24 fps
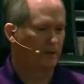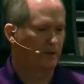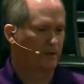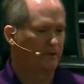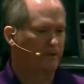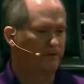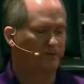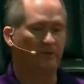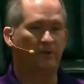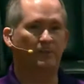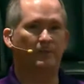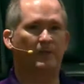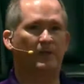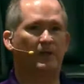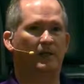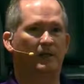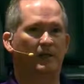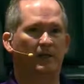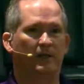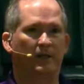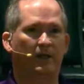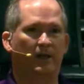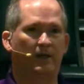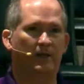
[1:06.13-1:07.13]

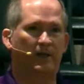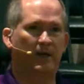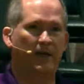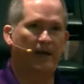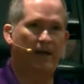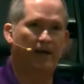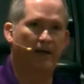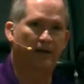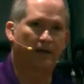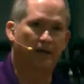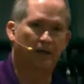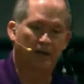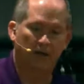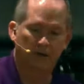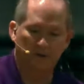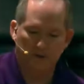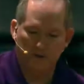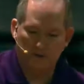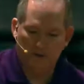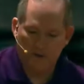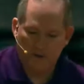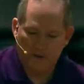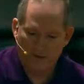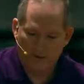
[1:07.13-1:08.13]
Simeon and then Anna,
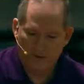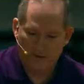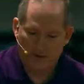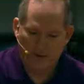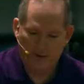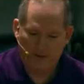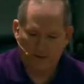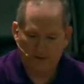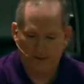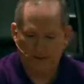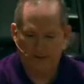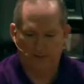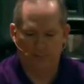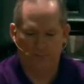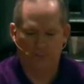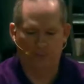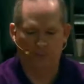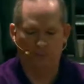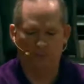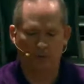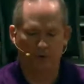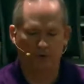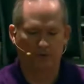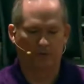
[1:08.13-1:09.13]

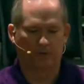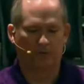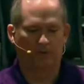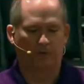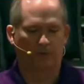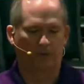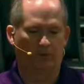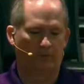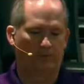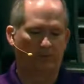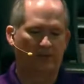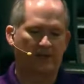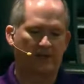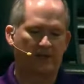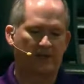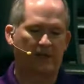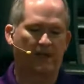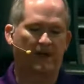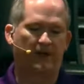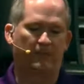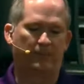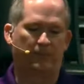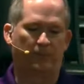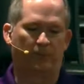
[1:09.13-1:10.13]
but we'll pick
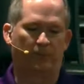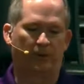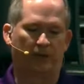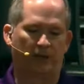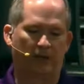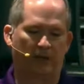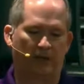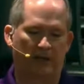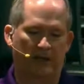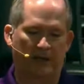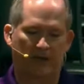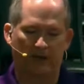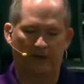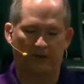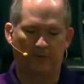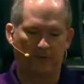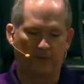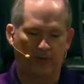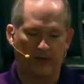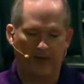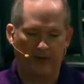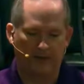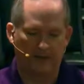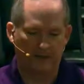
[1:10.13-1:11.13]
that up when I come
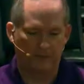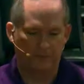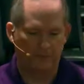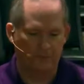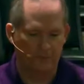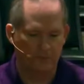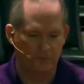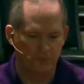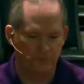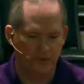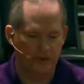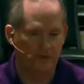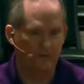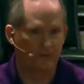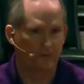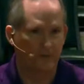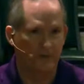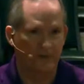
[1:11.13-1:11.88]
back in a few weeks.